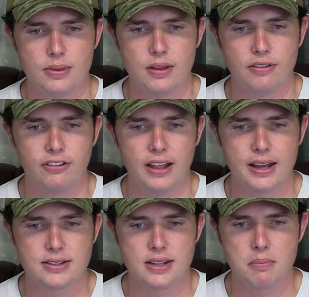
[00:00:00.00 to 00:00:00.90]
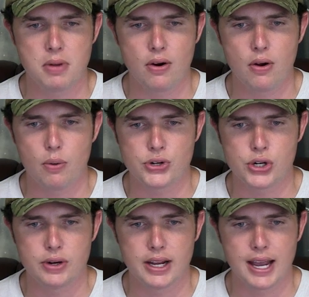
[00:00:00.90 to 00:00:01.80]
The flex and the Miro we're
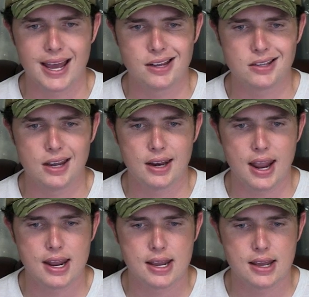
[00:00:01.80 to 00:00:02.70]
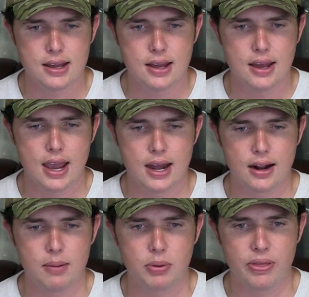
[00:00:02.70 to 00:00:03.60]
shooting at 1080 at
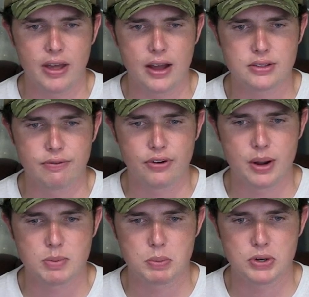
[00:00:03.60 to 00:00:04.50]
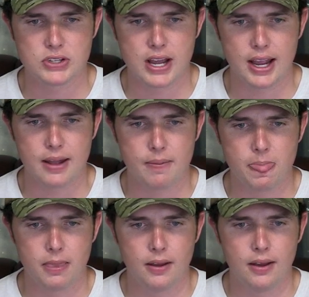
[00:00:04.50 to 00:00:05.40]
a couple thousand frames per second
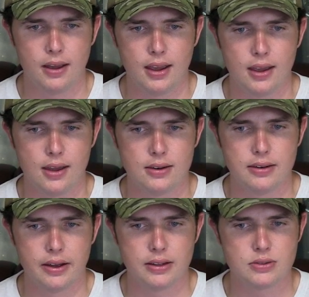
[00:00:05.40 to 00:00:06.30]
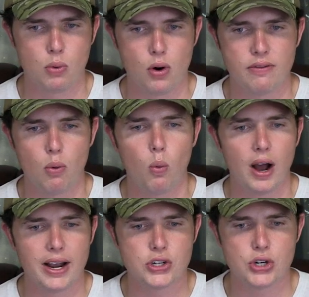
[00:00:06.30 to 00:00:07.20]
and uh, it's more of a
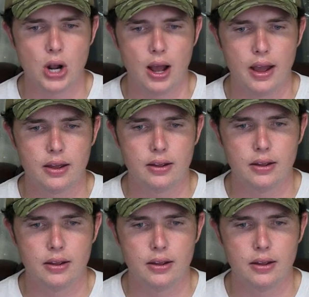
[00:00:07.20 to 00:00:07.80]
wide shot